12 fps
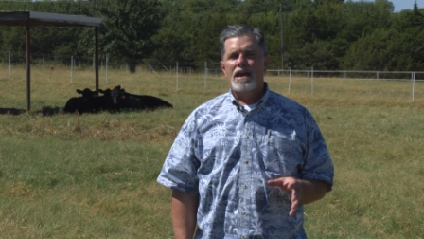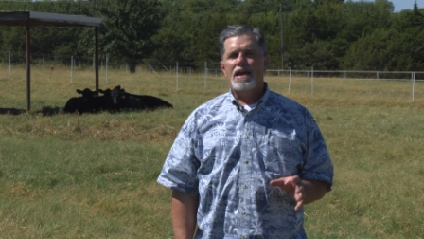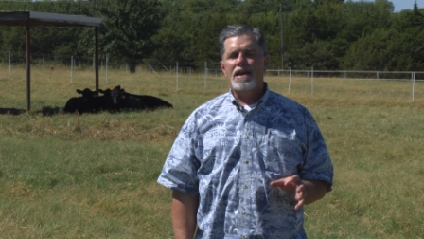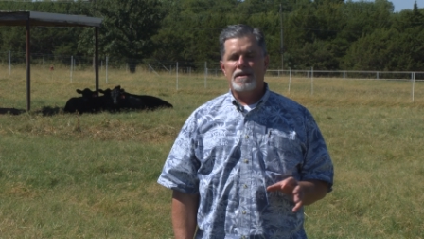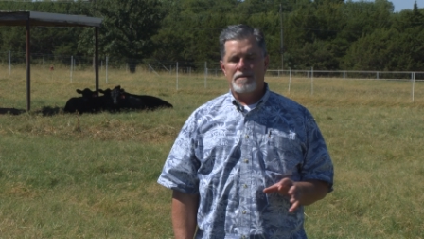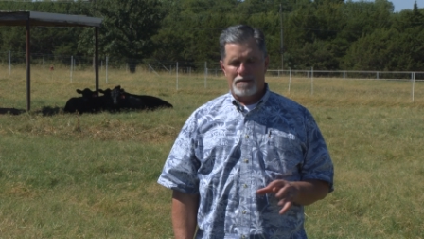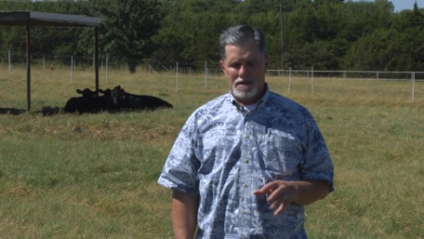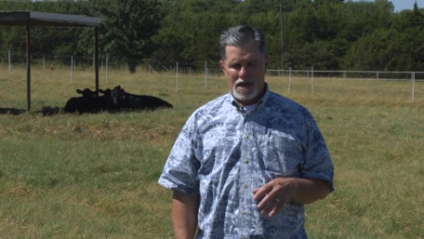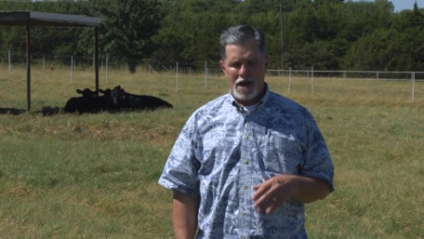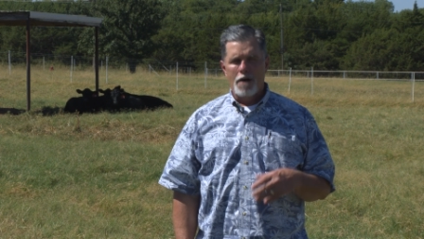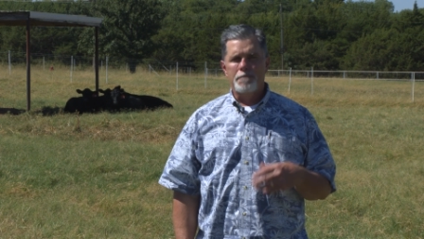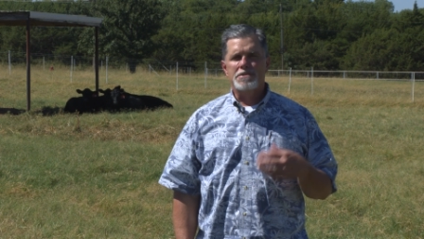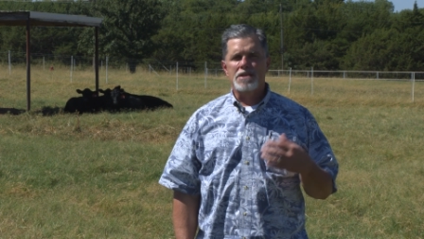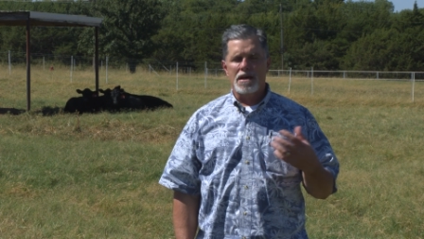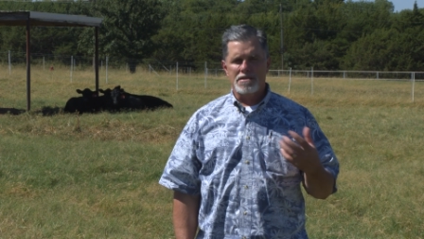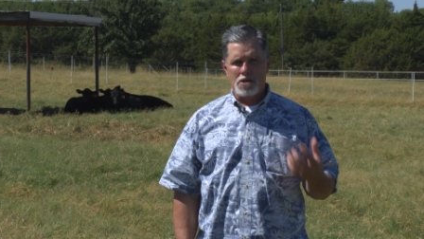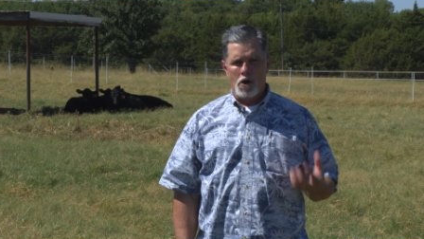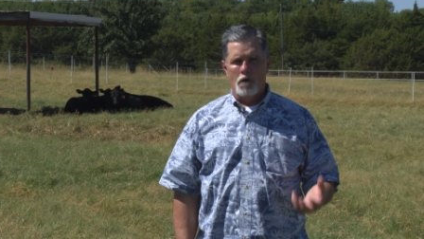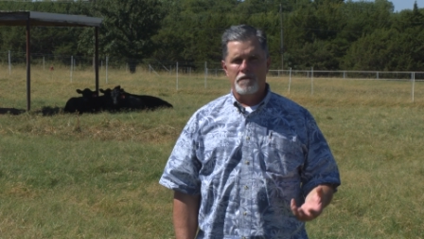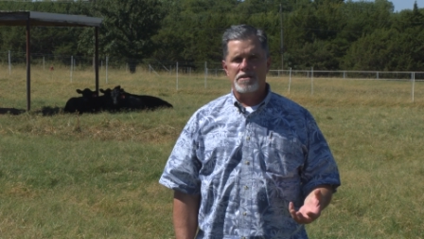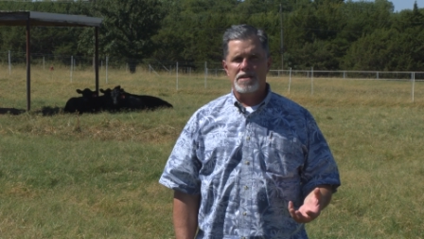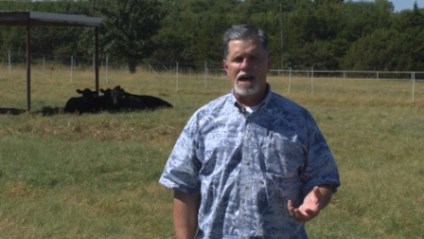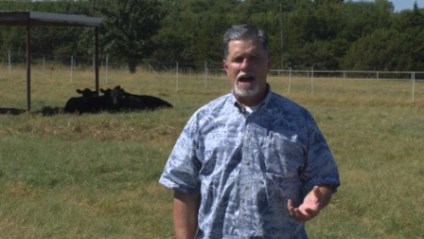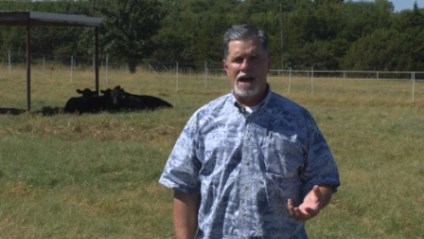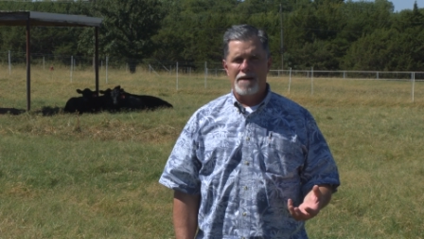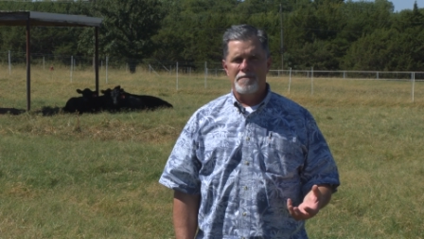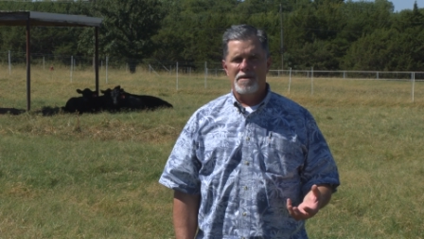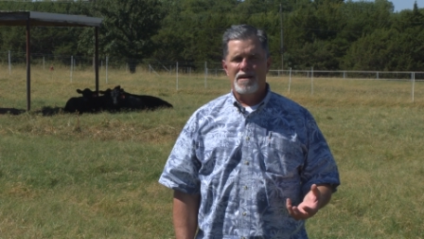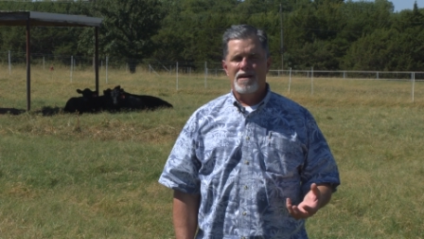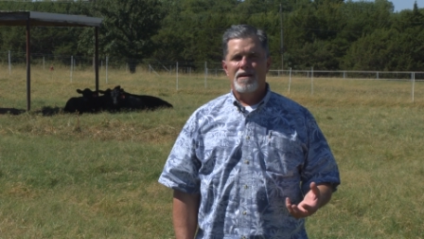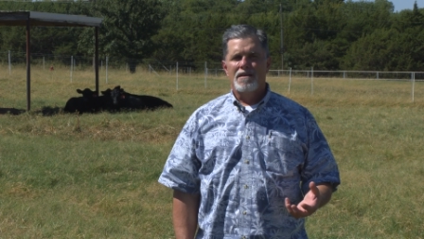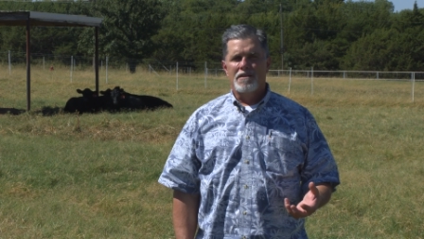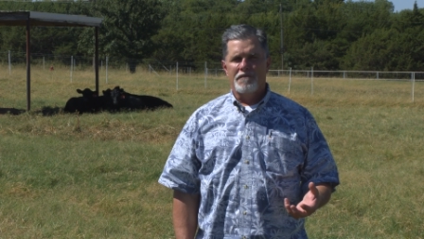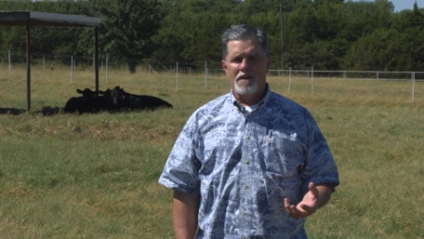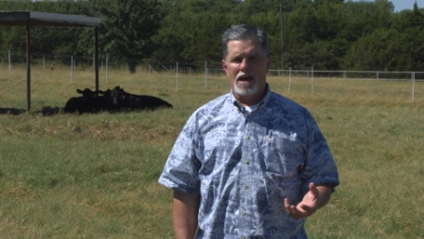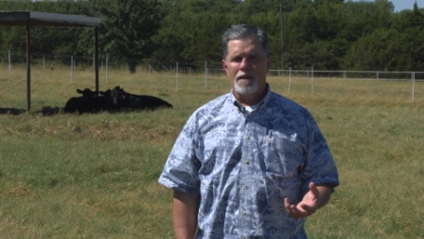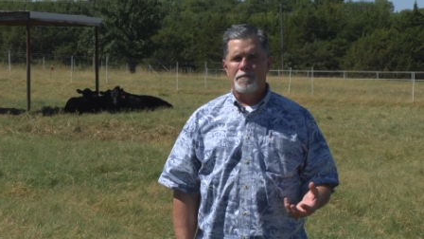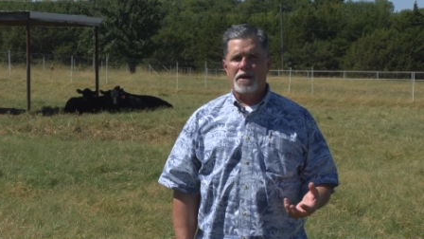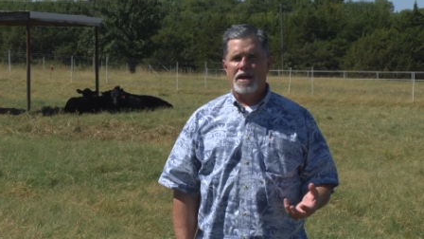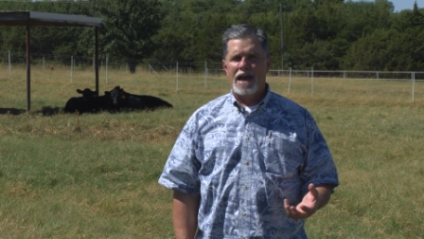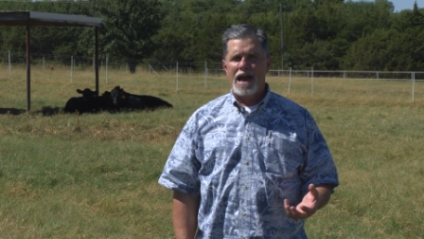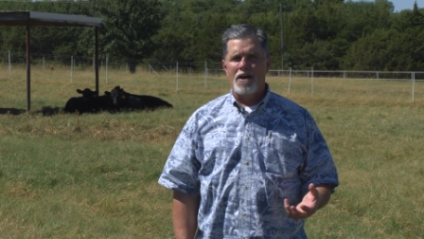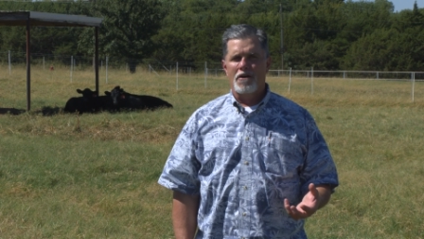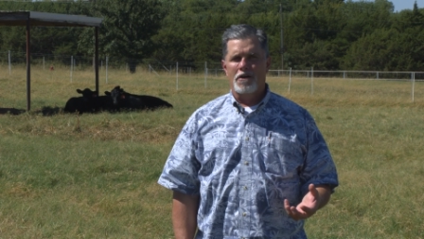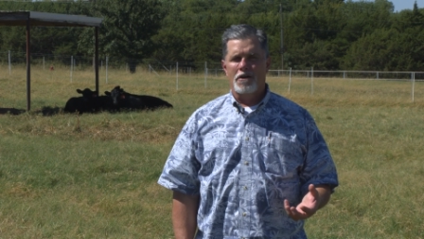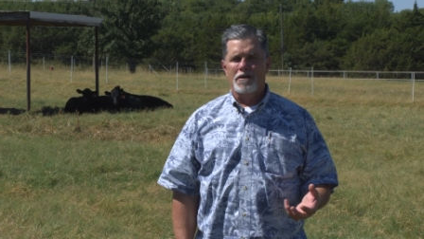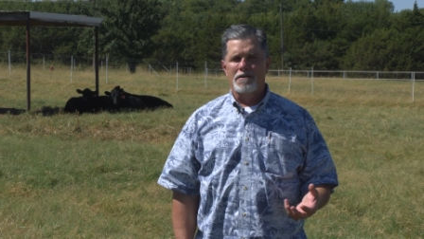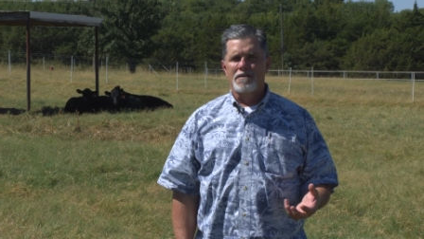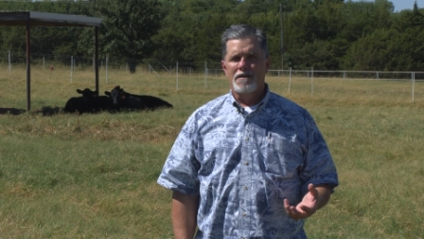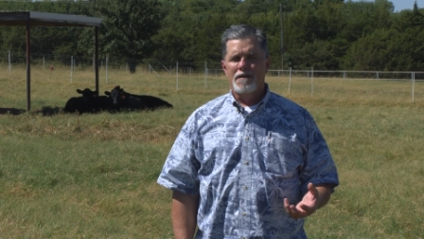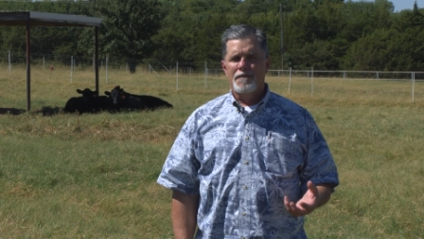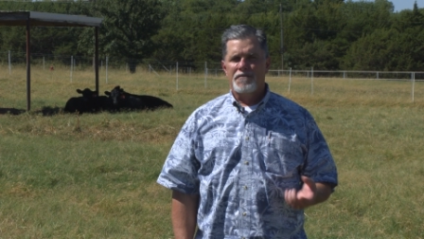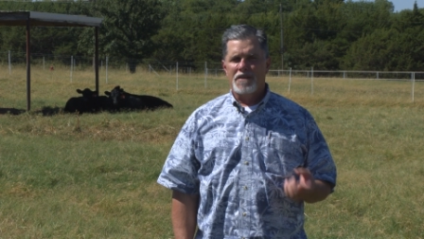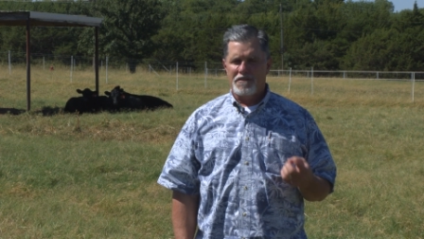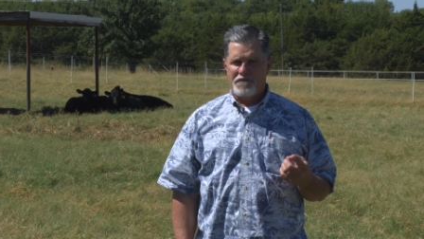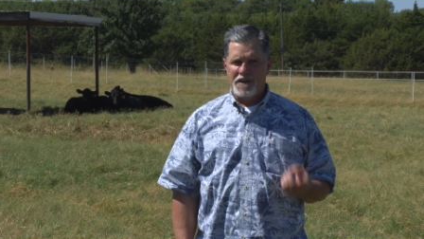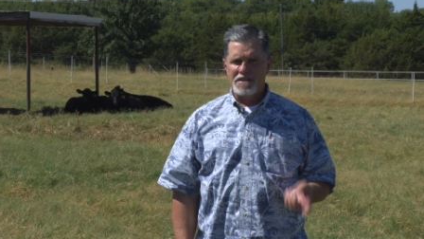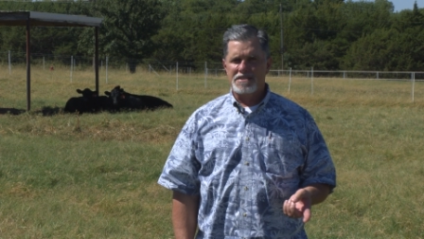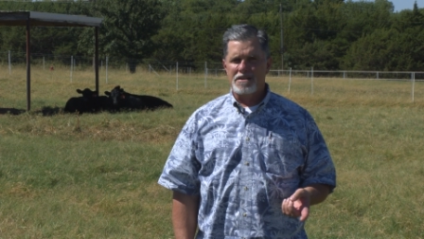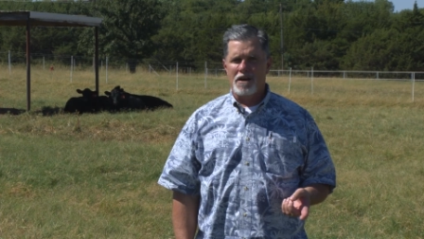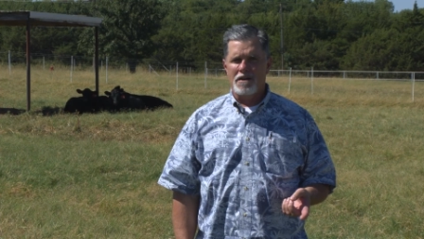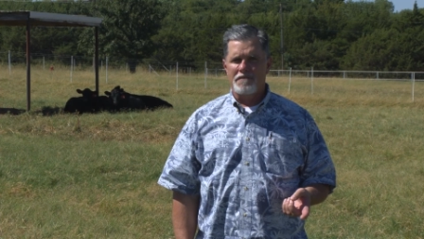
it helps us over time develop a cow herd that fits our